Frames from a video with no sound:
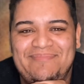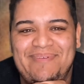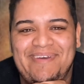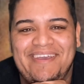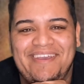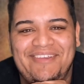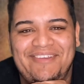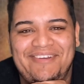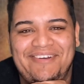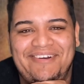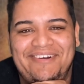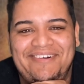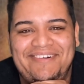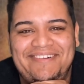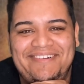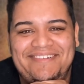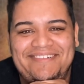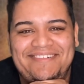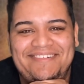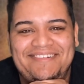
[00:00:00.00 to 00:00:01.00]
back, y'all.
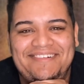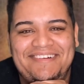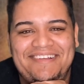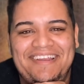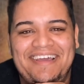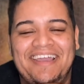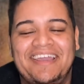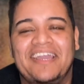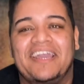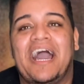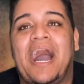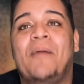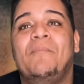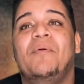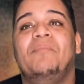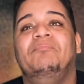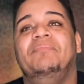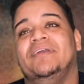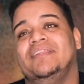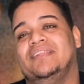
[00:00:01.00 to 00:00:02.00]
Like, I'm
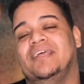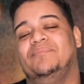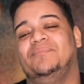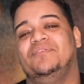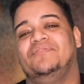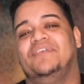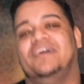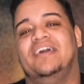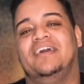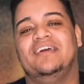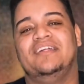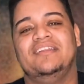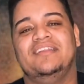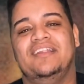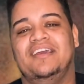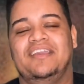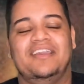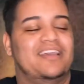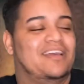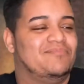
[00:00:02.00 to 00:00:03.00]
a big Demi fan.
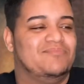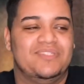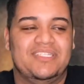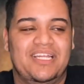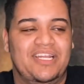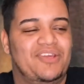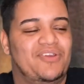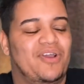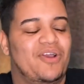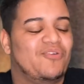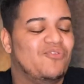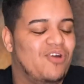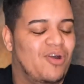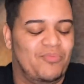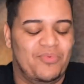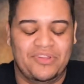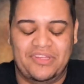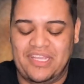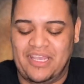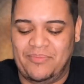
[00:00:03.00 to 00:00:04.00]
Like, I'm telling you, I grew
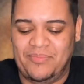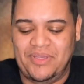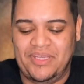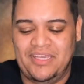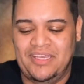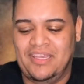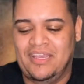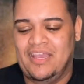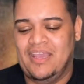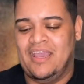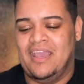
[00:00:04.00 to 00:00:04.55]
up with Demi.